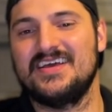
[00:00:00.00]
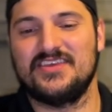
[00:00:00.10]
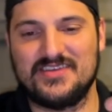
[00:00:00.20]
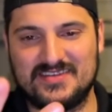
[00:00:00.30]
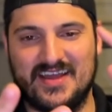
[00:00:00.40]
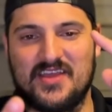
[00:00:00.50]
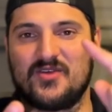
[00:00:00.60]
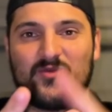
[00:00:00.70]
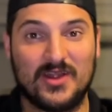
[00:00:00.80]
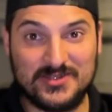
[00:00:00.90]
You either got your
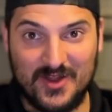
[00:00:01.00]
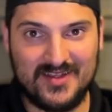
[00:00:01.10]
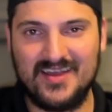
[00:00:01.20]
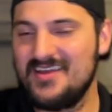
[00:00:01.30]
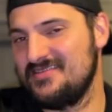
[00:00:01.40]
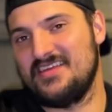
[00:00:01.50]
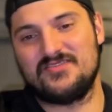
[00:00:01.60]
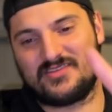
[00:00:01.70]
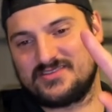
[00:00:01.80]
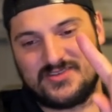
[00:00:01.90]
work truck that you
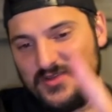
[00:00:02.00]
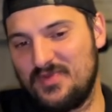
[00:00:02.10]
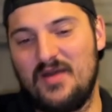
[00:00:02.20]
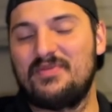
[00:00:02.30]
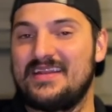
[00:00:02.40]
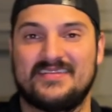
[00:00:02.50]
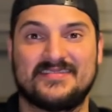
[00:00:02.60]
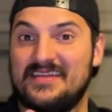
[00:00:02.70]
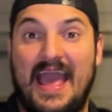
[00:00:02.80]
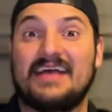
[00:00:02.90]
can scoop up and
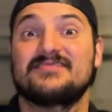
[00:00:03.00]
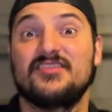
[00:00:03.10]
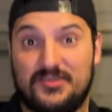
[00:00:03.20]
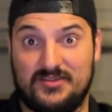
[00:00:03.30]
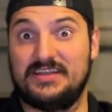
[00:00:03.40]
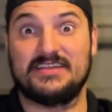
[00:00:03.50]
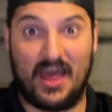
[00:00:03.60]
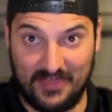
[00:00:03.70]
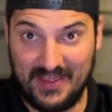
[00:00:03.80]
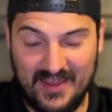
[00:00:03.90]
it has literally
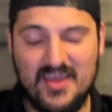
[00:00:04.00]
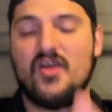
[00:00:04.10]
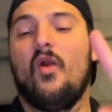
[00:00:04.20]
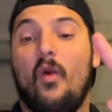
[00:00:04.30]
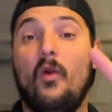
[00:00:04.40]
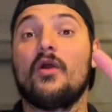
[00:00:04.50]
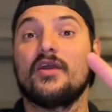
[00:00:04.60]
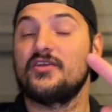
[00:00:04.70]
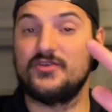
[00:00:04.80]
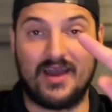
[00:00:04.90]
nothing,
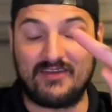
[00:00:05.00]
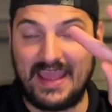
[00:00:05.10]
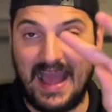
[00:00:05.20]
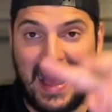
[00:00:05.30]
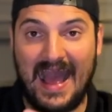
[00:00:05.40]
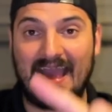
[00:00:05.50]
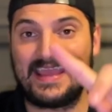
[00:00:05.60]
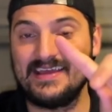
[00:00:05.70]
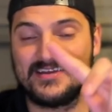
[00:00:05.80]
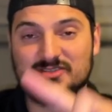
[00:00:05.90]
or you have a
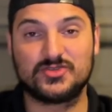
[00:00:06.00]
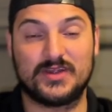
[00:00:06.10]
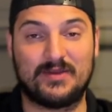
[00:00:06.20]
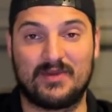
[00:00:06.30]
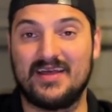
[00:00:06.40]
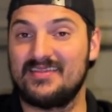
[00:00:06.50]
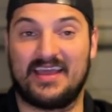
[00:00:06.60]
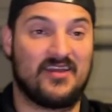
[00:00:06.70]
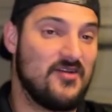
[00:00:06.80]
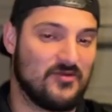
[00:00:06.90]
high trim.
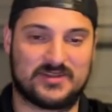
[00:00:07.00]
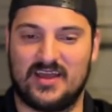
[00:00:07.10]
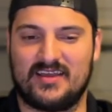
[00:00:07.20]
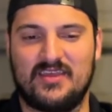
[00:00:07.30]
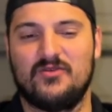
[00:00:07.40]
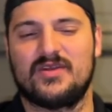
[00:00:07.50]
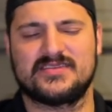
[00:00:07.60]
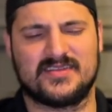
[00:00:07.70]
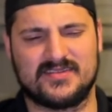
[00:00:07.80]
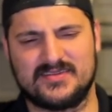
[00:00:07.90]
Like we're talking, what is
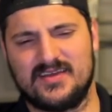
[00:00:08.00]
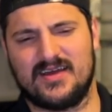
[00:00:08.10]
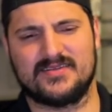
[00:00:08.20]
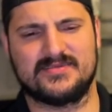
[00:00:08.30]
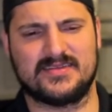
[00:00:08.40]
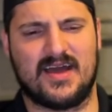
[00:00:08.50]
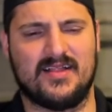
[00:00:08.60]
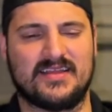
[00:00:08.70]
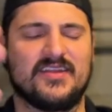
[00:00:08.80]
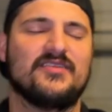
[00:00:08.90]
on the uh,
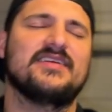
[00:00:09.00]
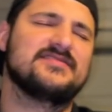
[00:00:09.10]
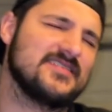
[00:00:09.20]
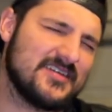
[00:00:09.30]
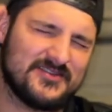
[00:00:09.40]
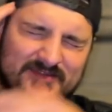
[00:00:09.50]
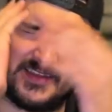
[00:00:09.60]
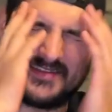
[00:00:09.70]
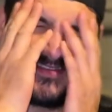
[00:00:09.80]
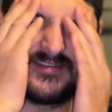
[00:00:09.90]
Denali? No, that's uh,
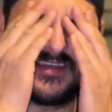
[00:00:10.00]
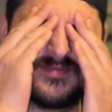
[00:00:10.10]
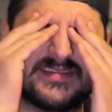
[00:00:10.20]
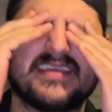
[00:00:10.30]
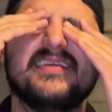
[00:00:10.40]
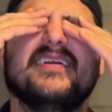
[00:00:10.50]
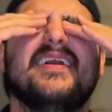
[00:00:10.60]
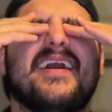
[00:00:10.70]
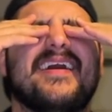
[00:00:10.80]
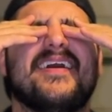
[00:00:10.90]
that's GMC.
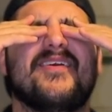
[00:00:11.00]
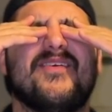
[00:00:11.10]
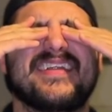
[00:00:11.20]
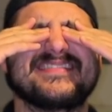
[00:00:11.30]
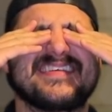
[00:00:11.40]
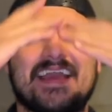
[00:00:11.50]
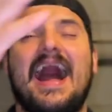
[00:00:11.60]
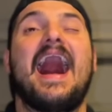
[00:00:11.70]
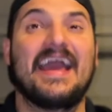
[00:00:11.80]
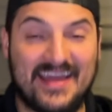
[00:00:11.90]
Uh, what is it?
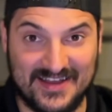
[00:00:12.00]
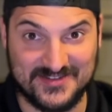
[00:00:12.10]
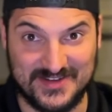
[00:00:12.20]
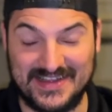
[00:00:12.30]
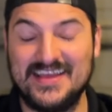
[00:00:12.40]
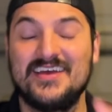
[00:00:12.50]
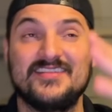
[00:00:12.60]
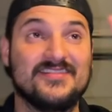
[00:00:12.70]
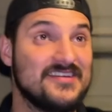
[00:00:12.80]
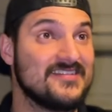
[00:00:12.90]
High Country.
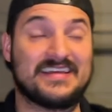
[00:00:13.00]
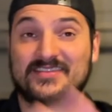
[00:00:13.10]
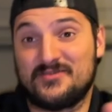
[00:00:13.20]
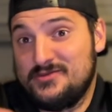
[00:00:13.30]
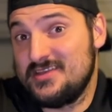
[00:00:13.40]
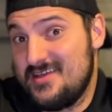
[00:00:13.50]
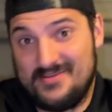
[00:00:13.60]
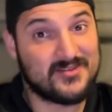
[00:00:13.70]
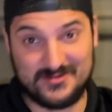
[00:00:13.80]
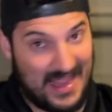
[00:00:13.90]
Literally, there's
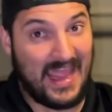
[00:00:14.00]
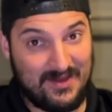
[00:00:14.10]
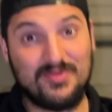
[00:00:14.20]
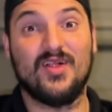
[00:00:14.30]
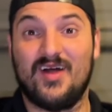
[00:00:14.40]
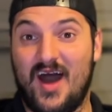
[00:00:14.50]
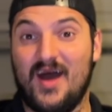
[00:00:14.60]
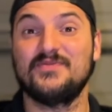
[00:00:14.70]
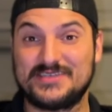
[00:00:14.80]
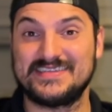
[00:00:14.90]
there's ample
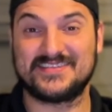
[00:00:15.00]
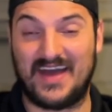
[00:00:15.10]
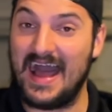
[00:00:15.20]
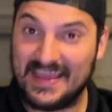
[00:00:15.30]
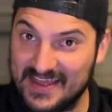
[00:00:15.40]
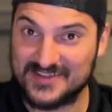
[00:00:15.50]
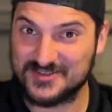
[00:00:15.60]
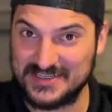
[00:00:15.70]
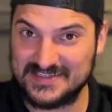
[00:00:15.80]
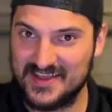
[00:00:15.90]
options of high
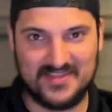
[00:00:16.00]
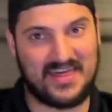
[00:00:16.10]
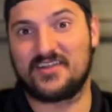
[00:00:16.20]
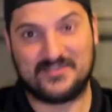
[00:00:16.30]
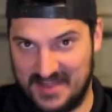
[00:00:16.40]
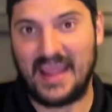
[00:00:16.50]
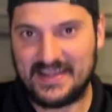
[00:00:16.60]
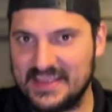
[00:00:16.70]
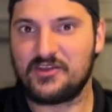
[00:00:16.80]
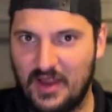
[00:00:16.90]
countries that are
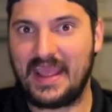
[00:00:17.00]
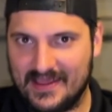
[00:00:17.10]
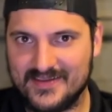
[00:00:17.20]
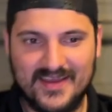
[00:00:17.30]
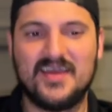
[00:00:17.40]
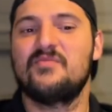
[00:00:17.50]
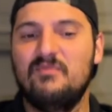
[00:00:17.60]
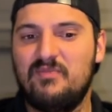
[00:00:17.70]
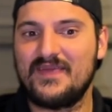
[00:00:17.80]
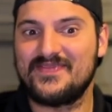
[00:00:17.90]
90 grand,
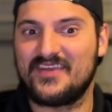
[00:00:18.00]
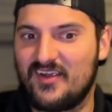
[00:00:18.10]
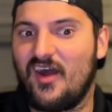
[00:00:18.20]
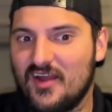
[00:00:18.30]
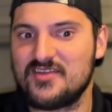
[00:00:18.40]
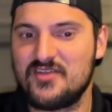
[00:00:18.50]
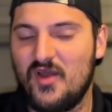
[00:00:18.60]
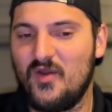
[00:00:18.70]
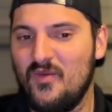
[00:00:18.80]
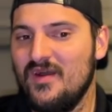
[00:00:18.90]
but there are
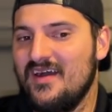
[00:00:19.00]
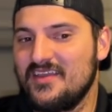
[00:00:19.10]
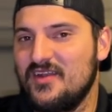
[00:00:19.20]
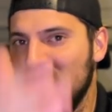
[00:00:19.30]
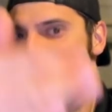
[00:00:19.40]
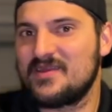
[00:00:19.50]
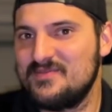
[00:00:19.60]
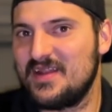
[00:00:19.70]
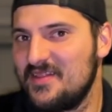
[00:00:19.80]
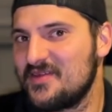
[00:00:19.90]
no you know like
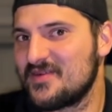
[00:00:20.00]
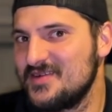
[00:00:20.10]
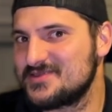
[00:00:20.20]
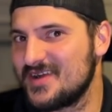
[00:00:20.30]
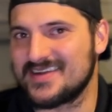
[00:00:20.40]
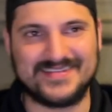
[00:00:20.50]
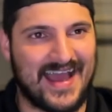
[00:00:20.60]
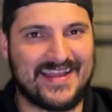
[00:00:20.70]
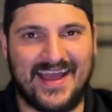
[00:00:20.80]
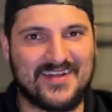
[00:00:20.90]
middle of the road trucks.
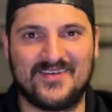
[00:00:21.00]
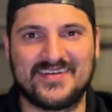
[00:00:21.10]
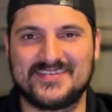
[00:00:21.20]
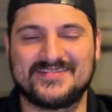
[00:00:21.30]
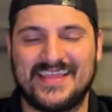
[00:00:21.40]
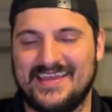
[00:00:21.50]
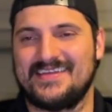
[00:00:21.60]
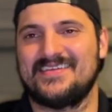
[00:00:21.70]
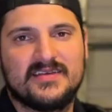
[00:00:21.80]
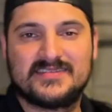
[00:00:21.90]
I, I don't
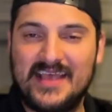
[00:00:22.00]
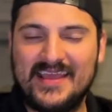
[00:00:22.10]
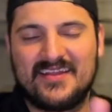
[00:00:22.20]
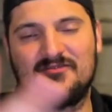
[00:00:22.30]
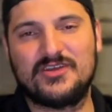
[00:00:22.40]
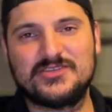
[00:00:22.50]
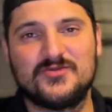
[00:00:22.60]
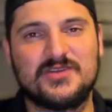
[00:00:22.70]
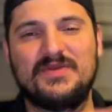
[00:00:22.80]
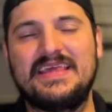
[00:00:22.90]
understand. Second of which
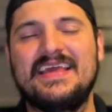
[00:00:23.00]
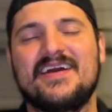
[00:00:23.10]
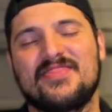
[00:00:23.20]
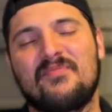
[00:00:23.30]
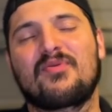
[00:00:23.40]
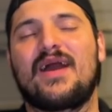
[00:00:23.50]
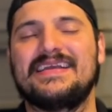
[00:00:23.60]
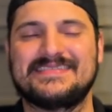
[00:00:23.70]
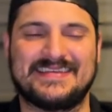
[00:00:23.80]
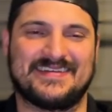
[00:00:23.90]
would be the
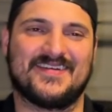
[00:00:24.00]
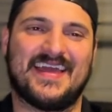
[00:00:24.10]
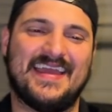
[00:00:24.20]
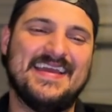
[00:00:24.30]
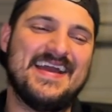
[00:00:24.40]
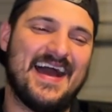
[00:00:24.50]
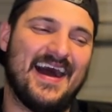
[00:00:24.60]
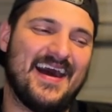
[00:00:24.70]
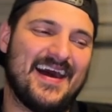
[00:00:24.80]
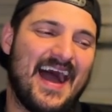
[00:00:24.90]
pricing. Okay,
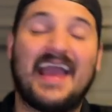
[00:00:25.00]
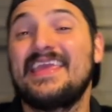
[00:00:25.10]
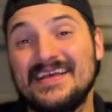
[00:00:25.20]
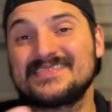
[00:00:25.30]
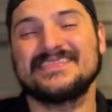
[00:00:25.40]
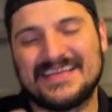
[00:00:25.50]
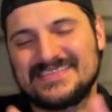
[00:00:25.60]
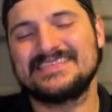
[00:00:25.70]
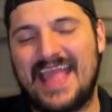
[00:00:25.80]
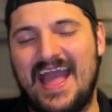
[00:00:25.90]
uh, I guess
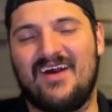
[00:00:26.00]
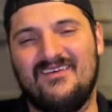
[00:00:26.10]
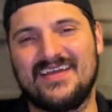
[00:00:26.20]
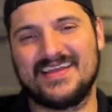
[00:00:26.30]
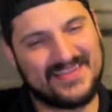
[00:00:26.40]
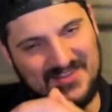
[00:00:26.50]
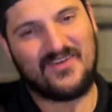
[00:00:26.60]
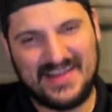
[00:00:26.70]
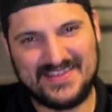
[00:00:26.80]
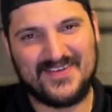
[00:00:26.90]
it's now in
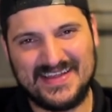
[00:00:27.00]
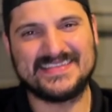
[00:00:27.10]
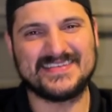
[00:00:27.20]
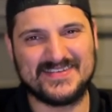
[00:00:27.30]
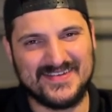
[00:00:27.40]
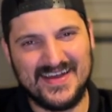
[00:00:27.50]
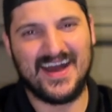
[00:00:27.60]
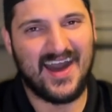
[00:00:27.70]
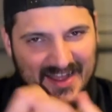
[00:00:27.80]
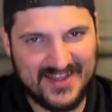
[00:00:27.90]
2022
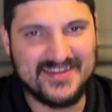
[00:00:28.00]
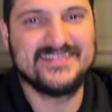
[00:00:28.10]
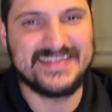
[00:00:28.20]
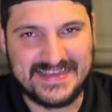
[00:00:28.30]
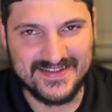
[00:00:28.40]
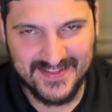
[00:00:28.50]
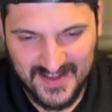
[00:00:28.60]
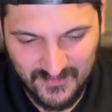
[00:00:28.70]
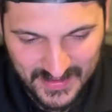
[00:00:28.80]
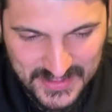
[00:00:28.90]
a good deal
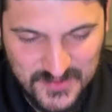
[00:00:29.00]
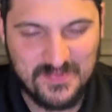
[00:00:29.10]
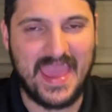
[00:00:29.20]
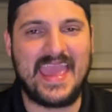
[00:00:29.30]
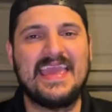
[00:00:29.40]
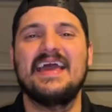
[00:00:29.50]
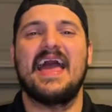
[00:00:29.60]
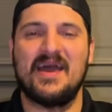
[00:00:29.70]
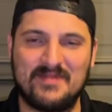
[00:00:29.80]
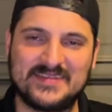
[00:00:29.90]
when you pay
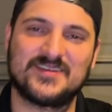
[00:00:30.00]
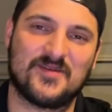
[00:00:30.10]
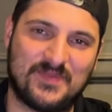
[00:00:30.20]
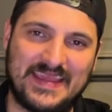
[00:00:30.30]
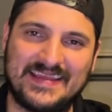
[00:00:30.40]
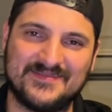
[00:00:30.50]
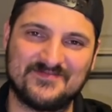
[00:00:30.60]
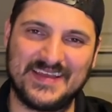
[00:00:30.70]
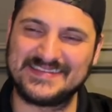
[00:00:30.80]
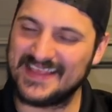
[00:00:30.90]
MSRP.
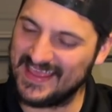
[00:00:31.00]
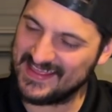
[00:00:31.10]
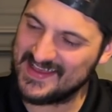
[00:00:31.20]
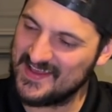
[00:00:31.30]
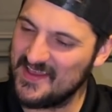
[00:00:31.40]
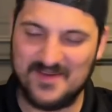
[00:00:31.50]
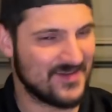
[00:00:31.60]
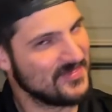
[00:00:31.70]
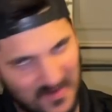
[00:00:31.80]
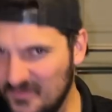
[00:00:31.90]
It's like
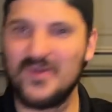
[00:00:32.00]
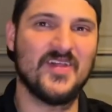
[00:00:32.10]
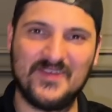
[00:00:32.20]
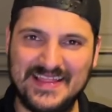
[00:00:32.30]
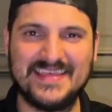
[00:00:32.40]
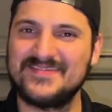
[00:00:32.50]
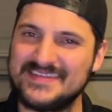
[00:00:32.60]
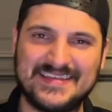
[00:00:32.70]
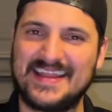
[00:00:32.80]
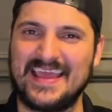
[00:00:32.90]
the world we live in
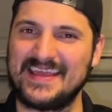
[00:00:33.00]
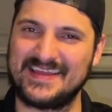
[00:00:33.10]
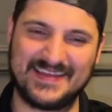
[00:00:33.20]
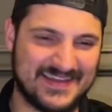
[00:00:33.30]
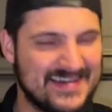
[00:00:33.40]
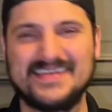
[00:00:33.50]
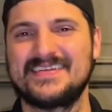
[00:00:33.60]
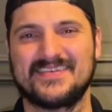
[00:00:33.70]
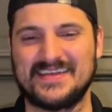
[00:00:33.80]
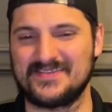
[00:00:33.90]
today, good
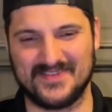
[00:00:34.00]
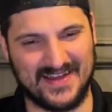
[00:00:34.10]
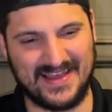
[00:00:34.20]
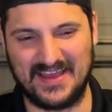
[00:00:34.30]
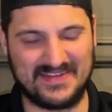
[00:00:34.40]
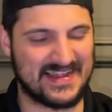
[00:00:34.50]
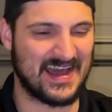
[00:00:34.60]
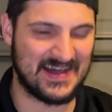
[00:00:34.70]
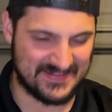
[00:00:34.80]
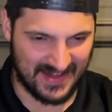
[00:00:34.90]
grief, right? I mean,
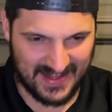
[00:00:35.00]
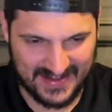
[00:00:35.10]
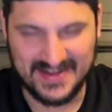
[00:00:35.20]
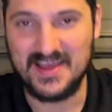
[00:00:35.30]
come on.